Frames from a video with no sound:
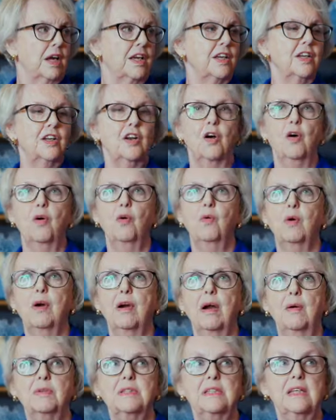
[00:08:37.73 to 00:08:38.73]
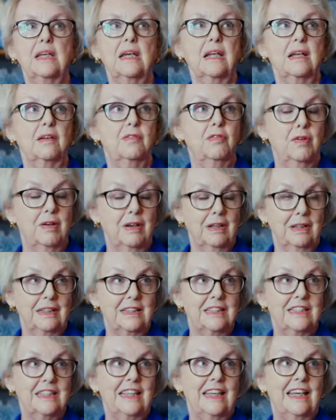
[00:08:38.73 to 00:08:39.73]
where I was getting
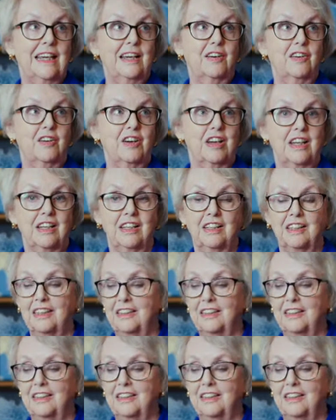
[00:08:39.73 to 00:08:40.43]
really scary.